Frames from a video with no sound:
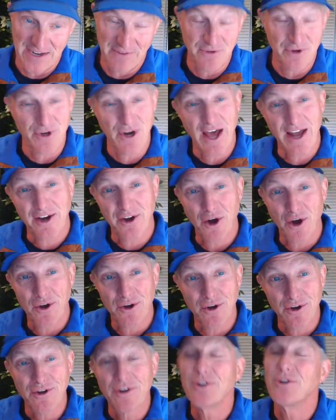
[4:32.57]
If you're not a
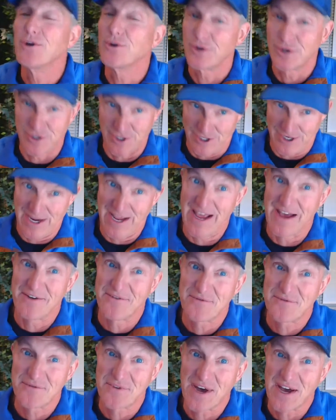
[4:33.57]
gardener, you're going to
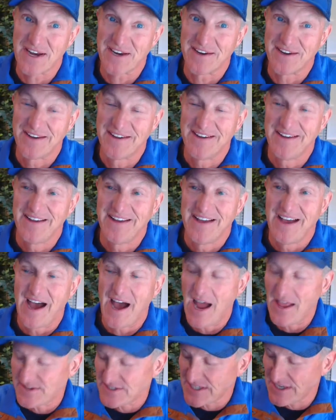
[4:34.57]
have fun.
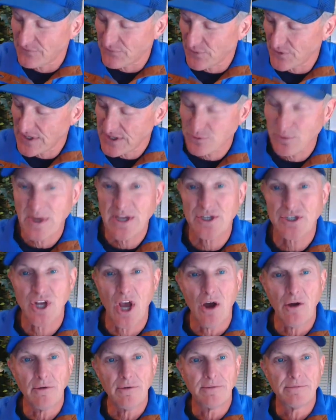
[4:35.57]
that's it for this week's
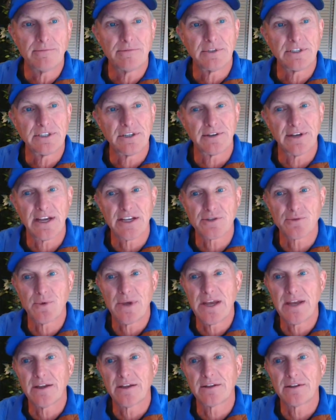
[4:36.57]
show. Until next
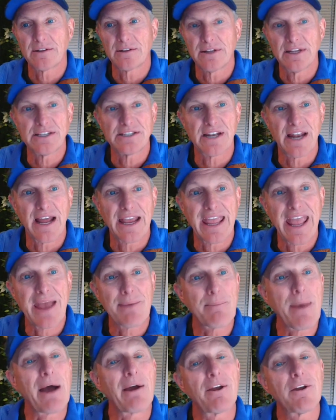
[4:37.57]
week, Lisa and I
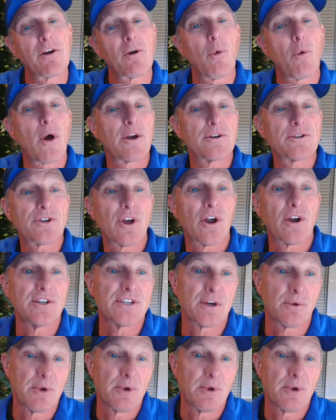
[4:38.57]
camp out here at Watters Garden Center.